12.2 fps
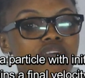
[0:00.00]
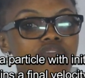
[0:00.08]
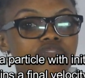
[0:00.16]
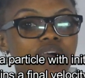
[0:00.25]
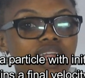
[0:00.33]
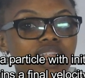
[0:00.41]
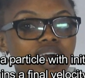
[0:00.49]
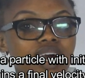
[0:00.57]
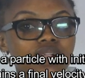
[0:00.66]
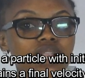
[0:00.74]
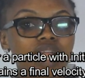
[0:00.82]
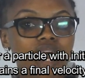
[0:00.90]

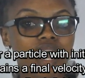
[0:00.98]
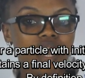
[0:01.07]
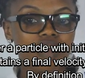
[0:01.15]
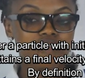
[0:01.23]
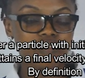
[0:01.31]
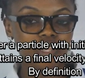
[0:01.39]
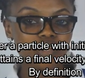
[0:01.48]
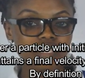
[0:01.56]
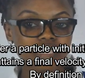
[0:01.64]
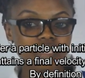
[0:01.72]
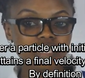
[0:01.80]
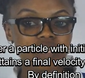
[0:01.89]
final
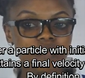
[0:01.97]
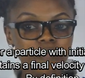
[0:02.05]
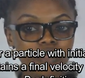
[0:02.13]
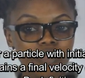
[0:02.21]
velocity,